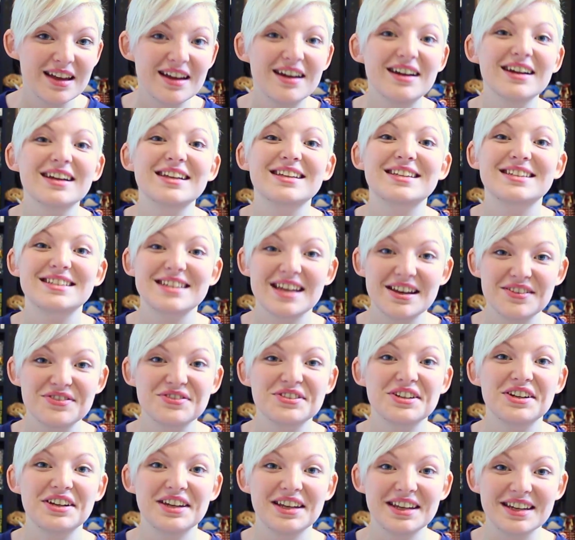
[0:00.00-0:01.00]
I
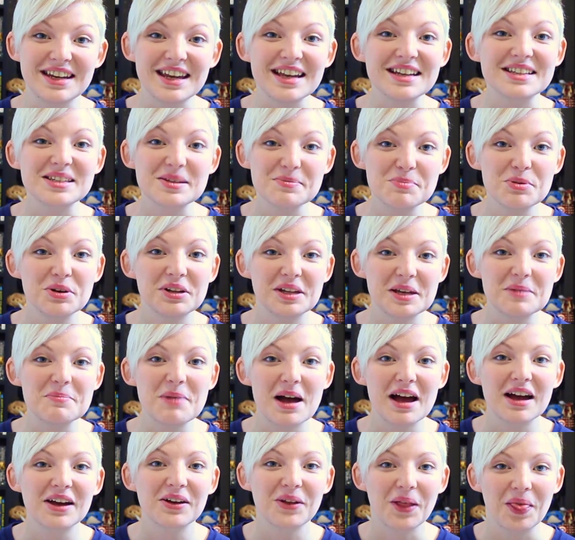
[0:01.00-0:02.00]
definitely need to pull it
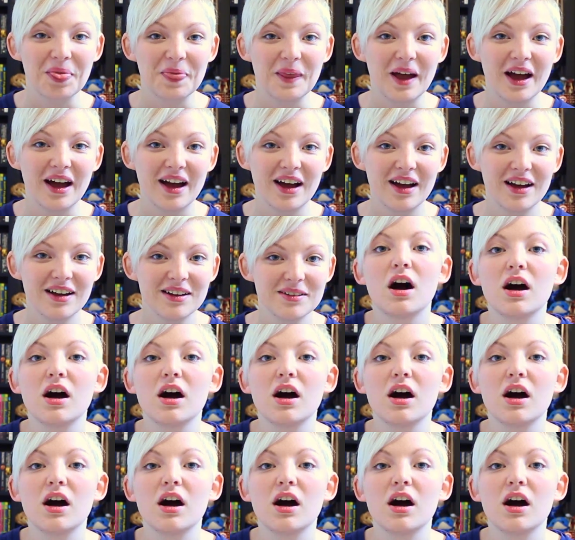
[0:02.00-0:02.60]
back on that.